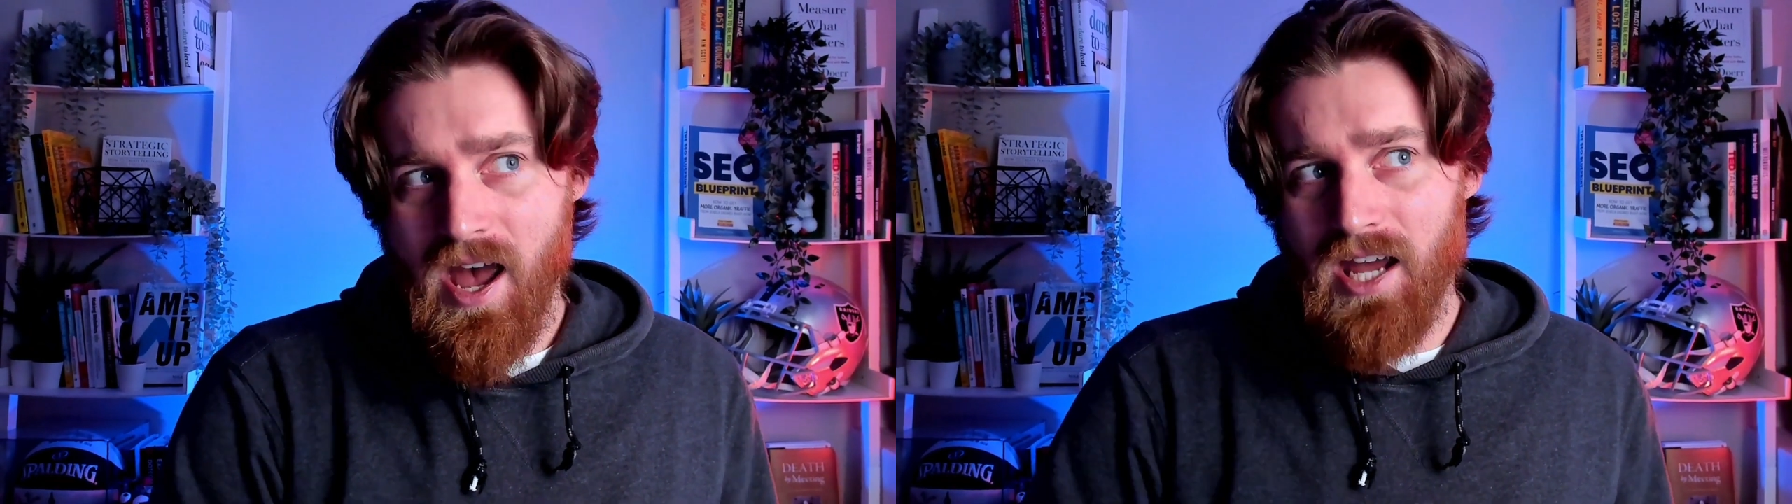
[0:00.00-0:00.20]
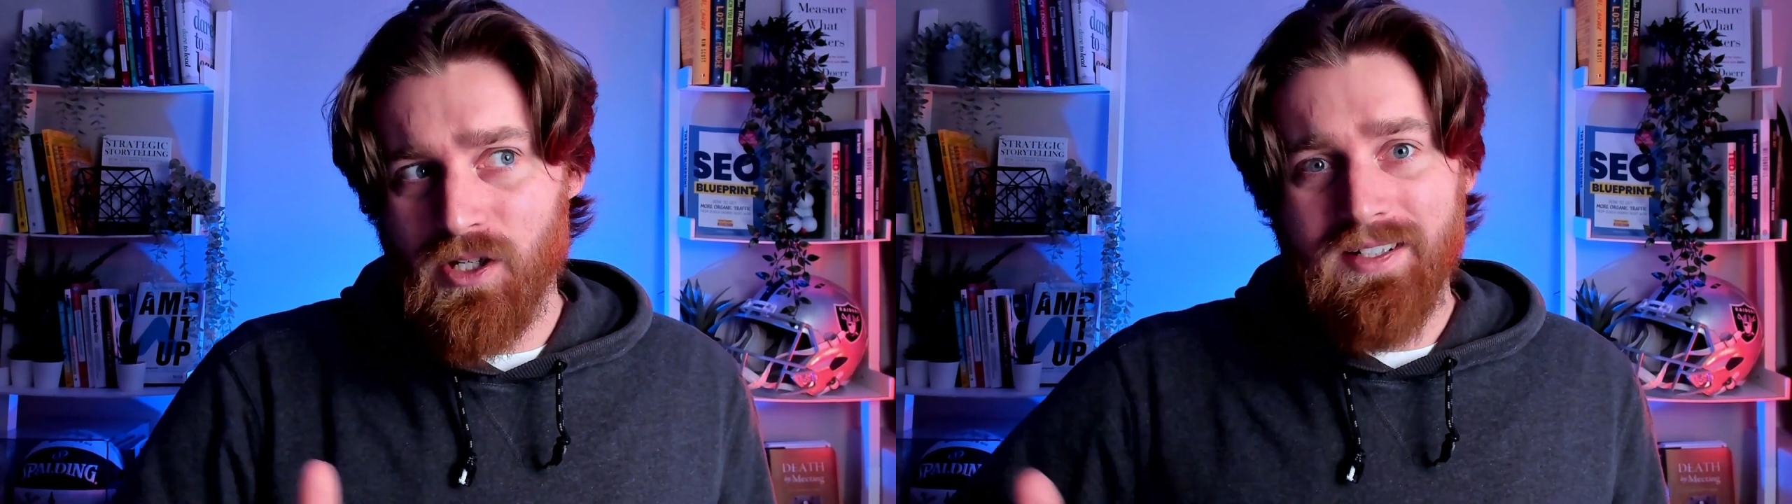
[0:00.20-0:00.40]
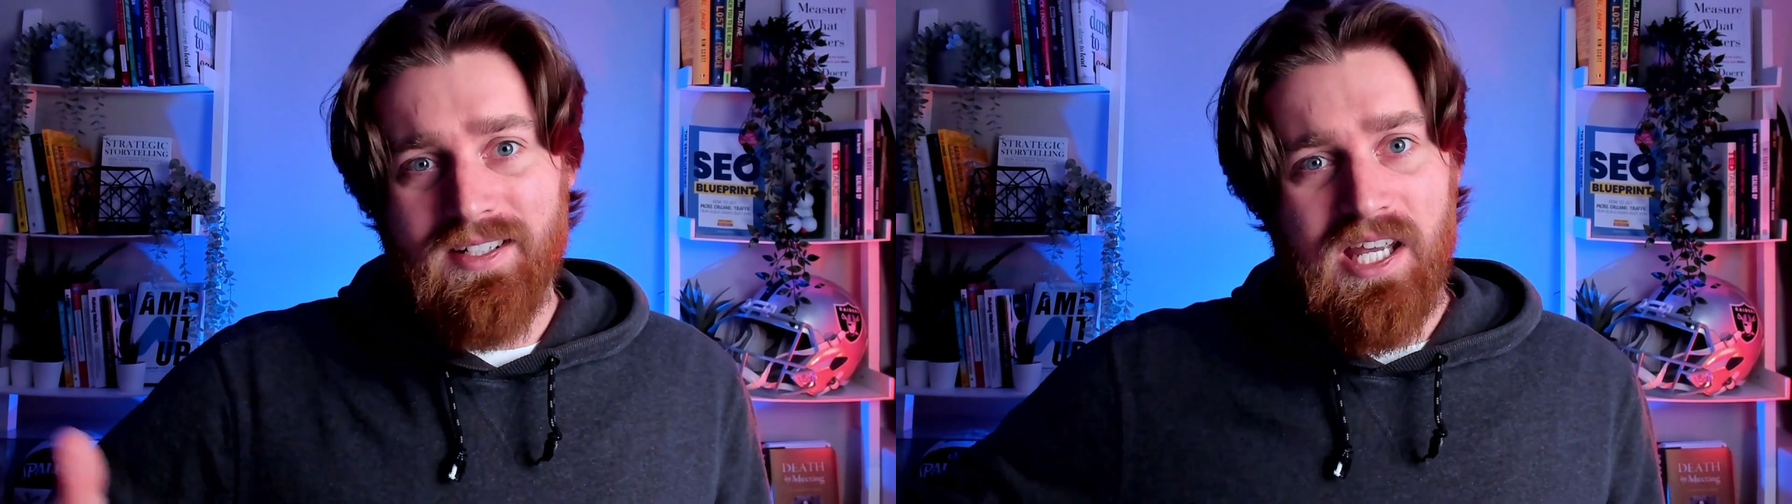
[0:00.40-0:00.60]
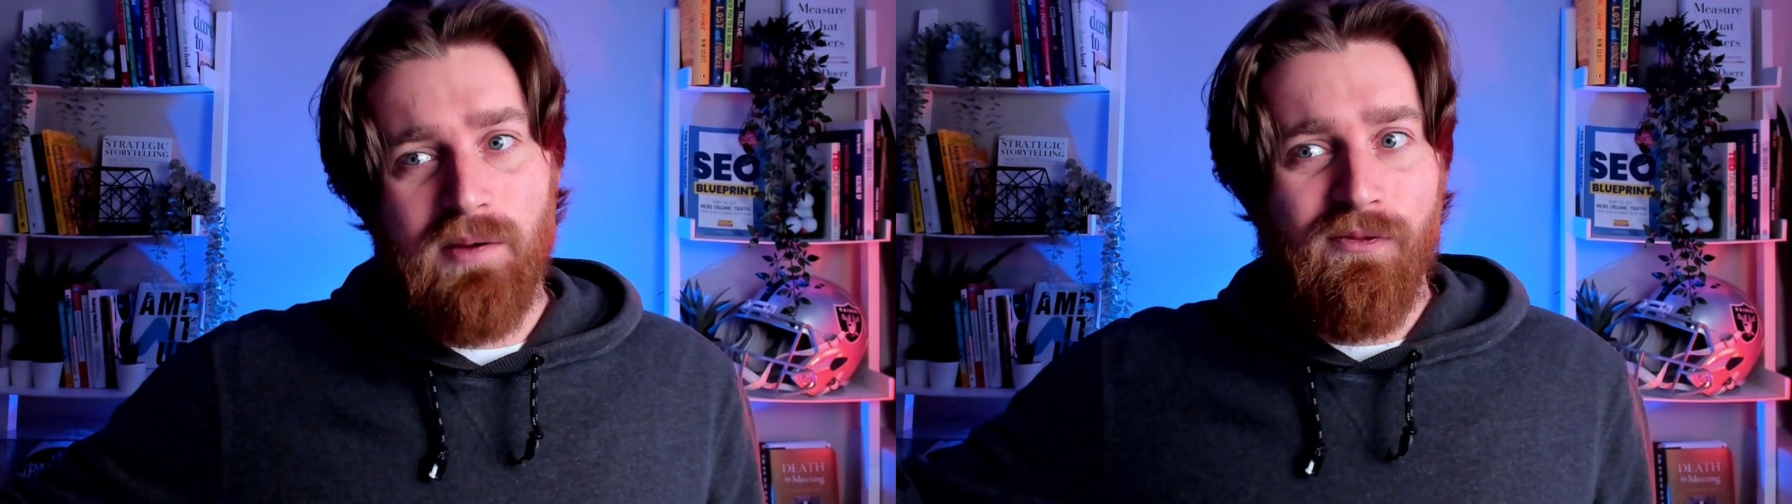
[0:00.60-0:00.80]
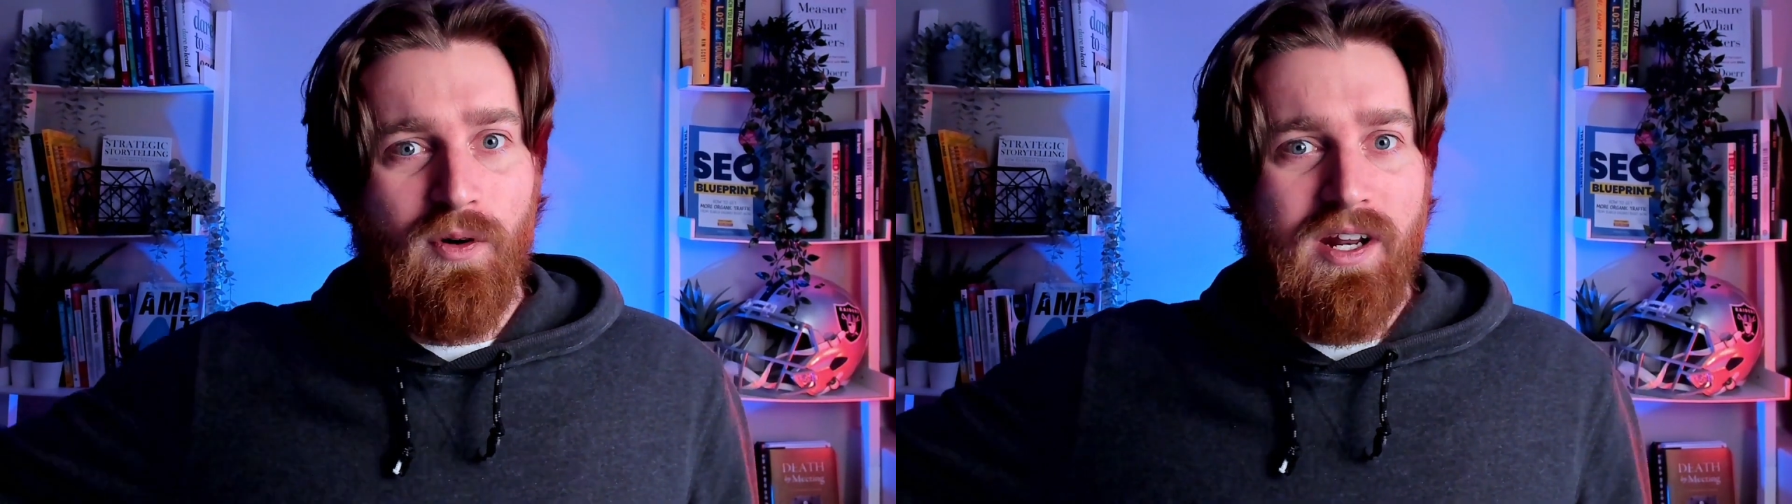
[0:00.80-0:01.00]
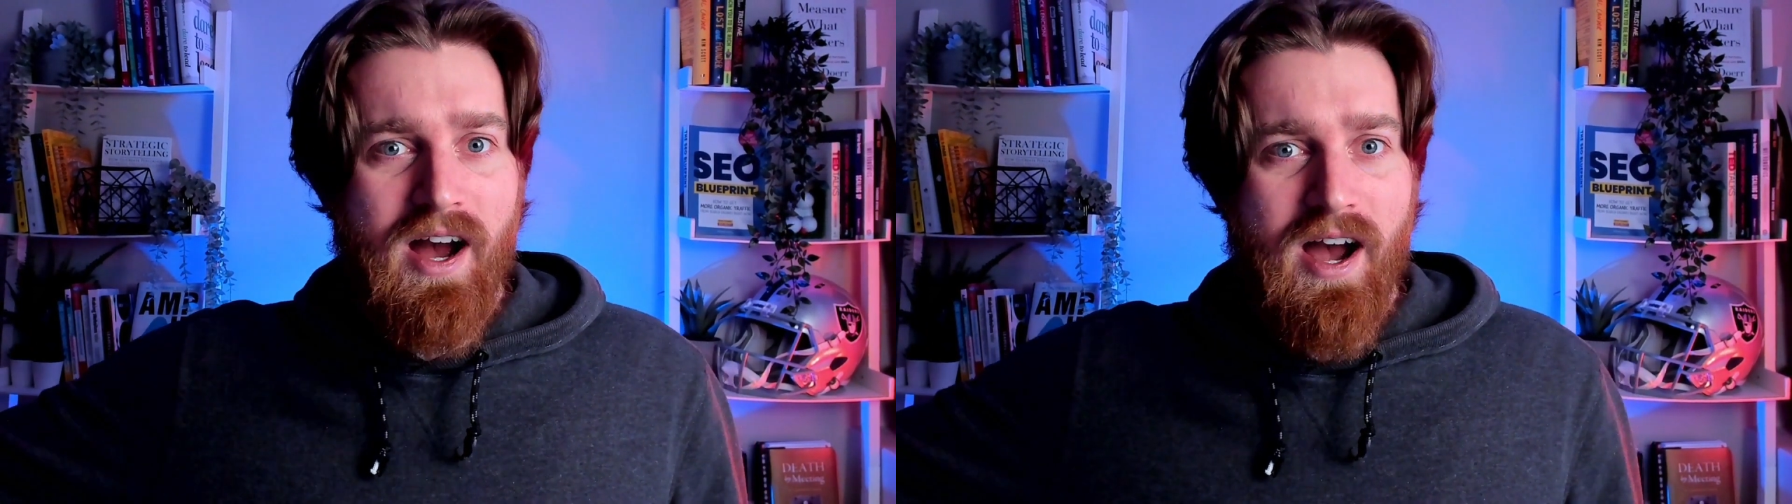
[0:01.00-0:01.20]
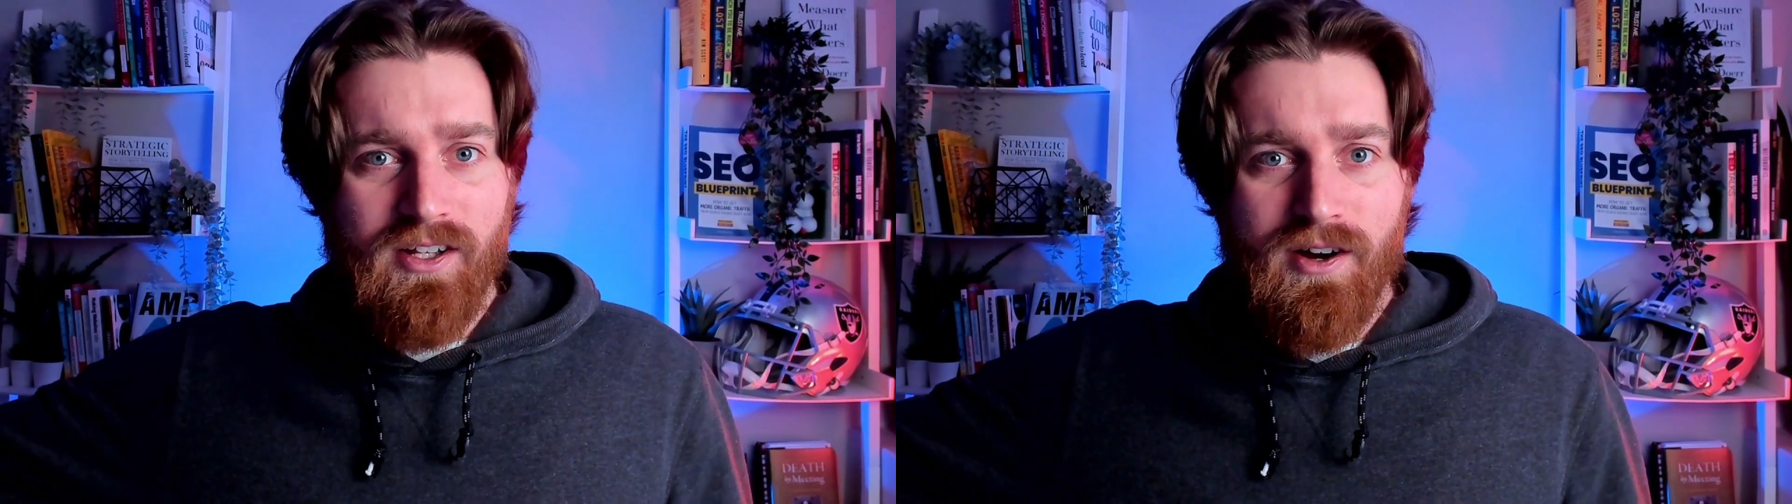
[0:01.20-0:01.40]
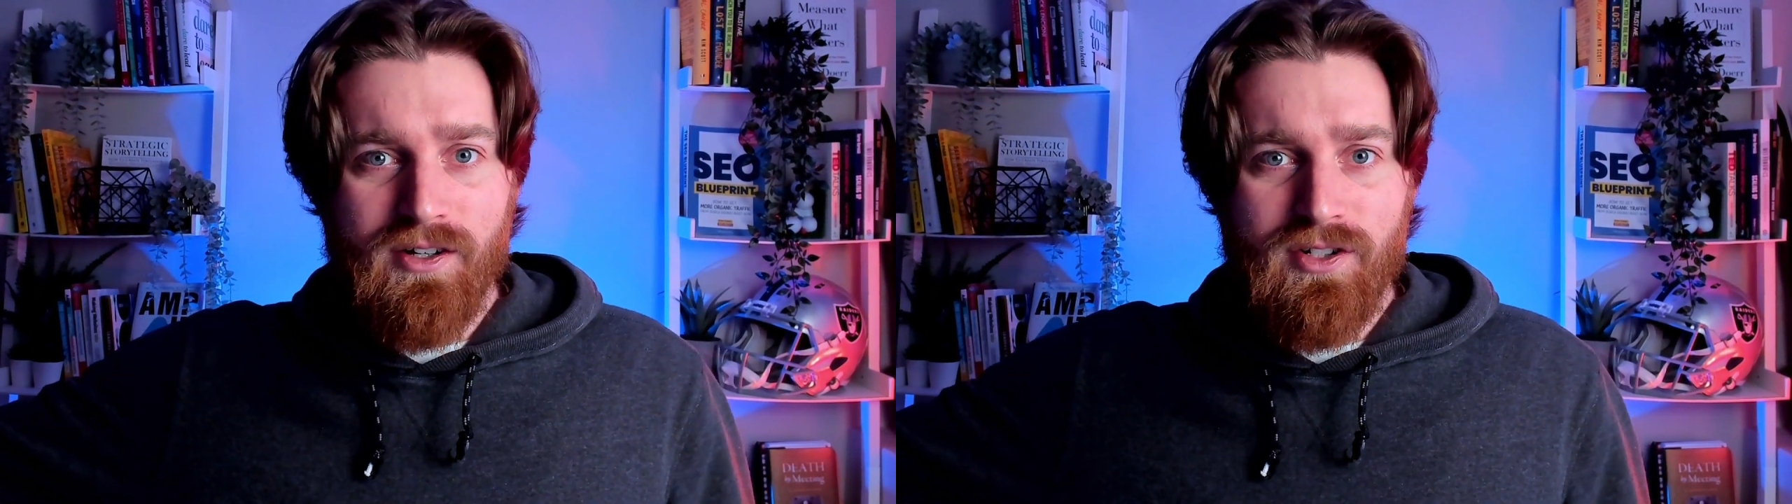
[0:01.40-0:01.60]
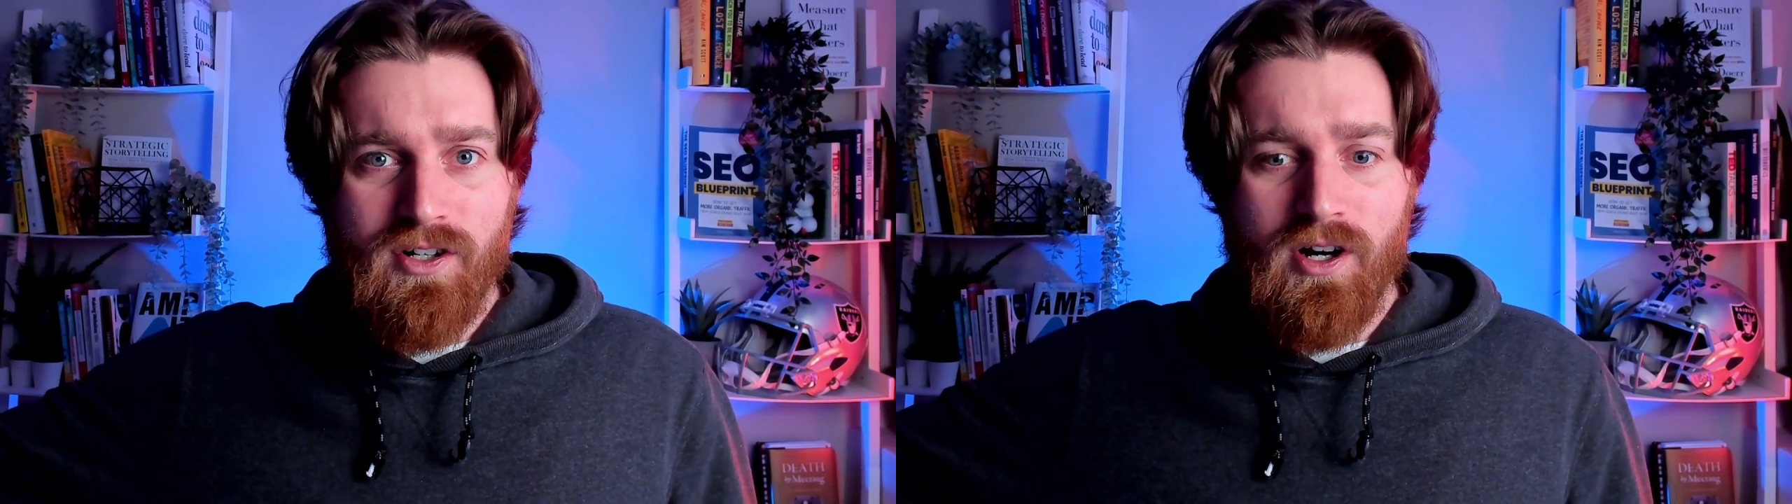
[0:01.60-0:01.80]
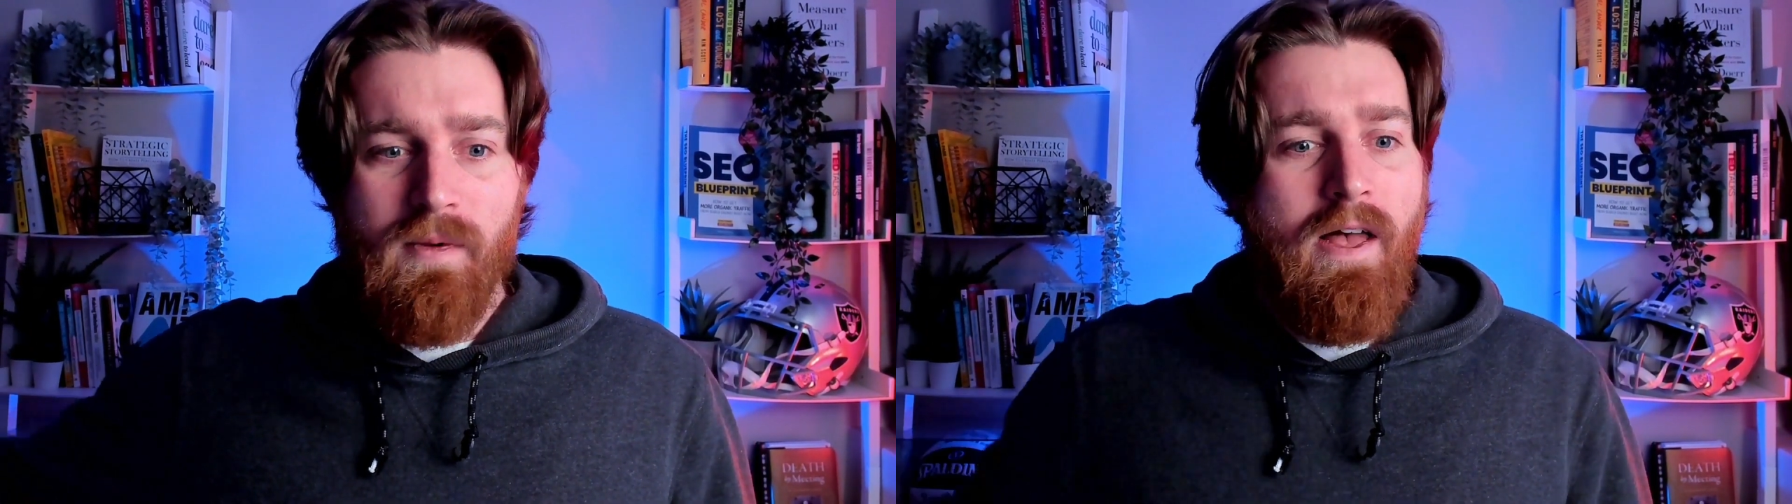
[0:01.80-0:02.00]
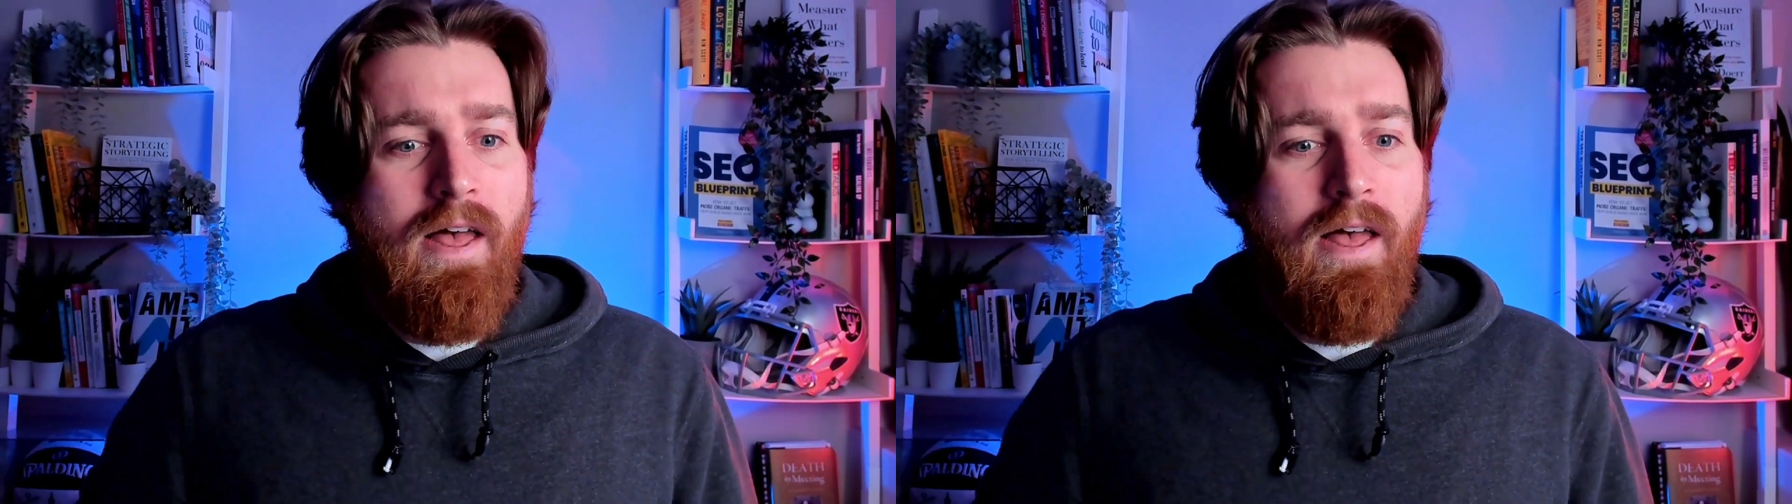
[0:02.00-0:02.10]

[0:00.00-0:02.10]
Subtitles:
and you get to keep 49 long term.